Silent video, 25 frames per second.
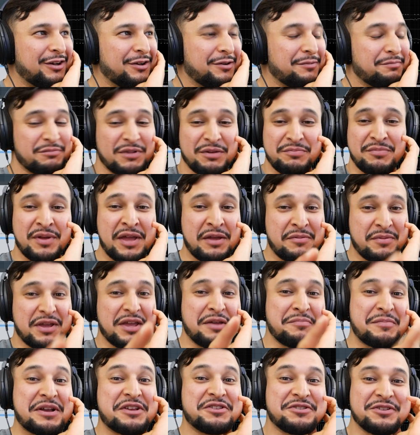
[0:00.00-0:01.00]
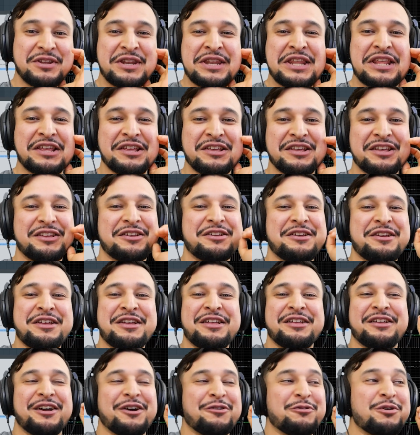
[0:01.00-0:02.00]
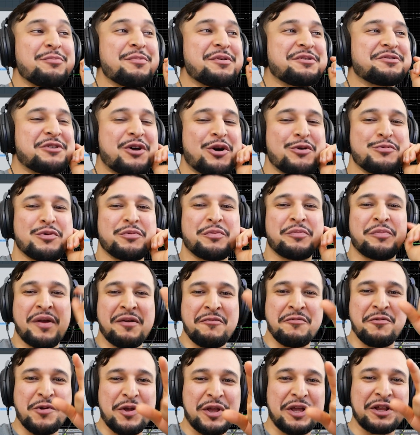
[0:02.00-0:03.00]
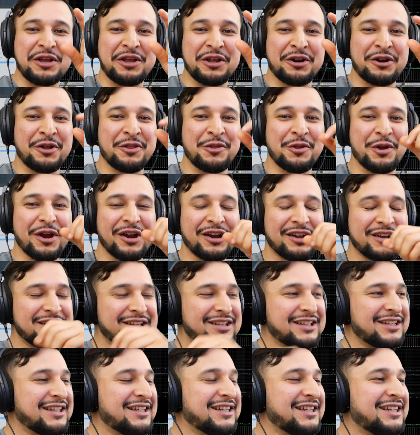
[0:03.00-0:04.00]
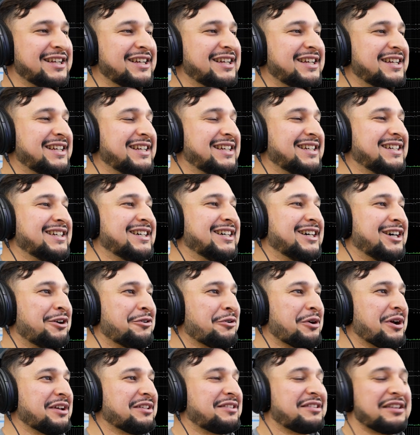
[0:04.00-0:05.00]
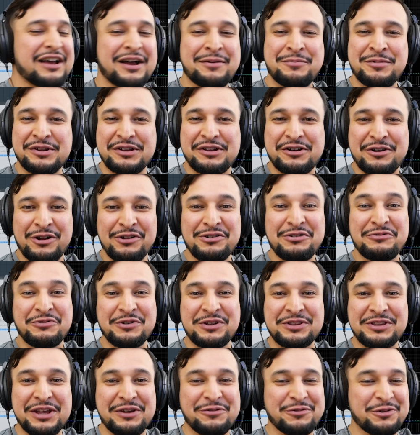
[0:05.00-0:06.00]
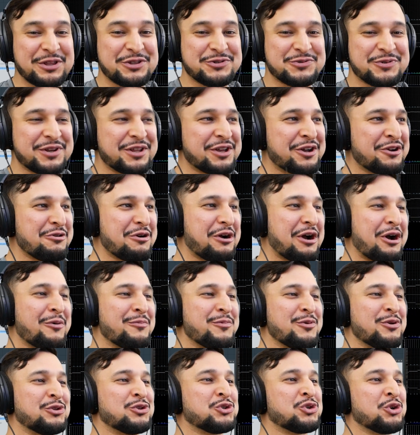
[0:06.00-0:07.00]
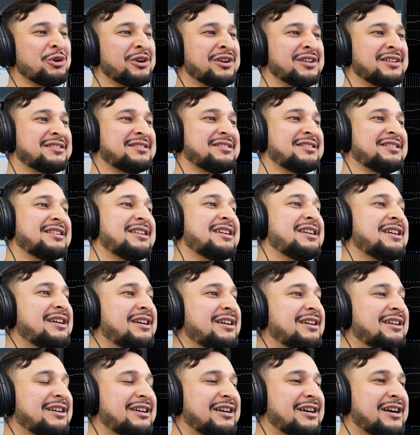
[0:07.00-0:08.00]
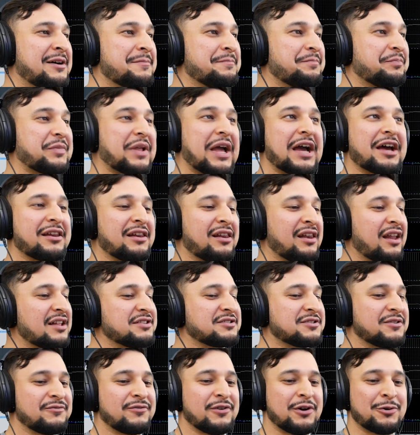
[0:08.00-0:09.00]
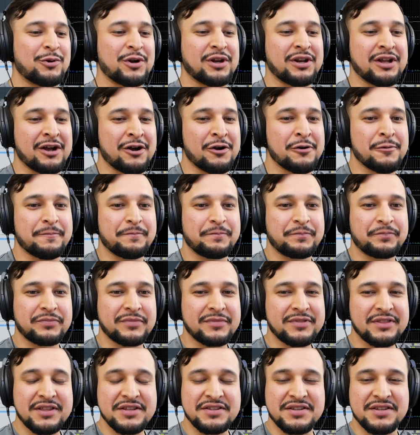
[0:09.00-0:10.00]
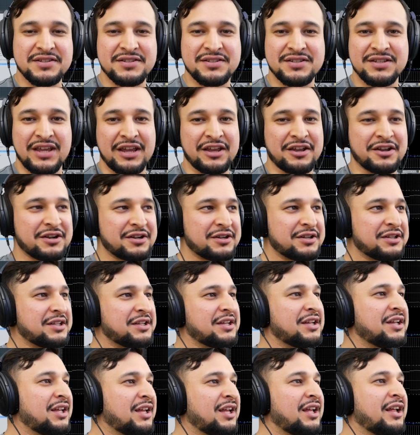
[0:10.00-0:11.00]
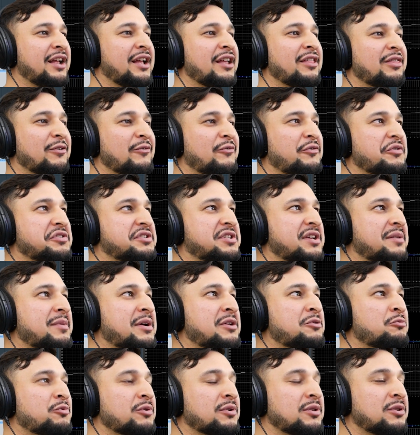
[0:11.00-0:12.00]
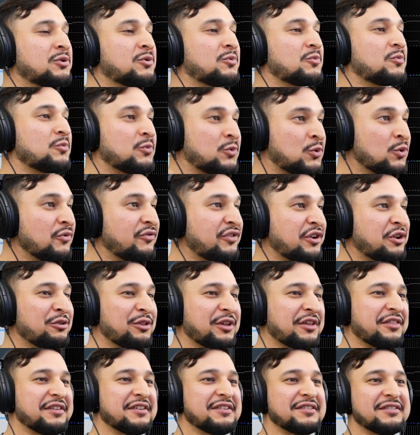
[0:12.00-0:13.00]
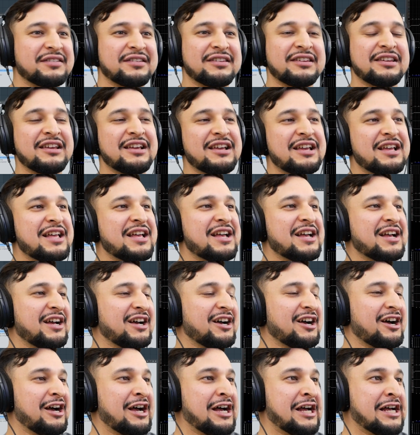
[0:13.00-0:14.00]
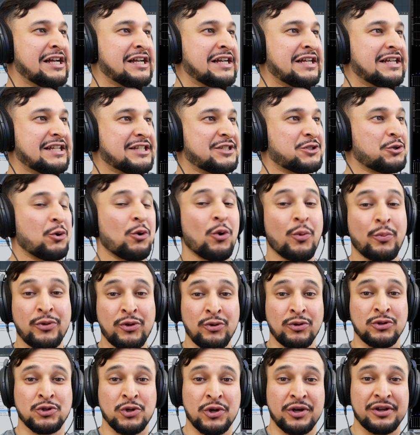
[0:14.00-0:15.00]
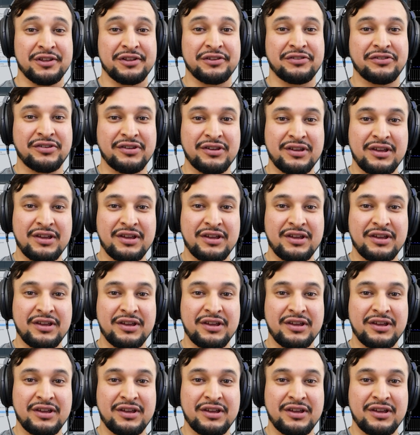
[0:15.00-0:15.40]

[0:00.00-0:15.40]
Maybe he makes a remix album. Maybe we can get on there. All right, I'm gonna call it a day for this video. I hope you enjoyed it. Had lots of fun right now. This is like the first time I do a video like this. So I hope you enjoyed it.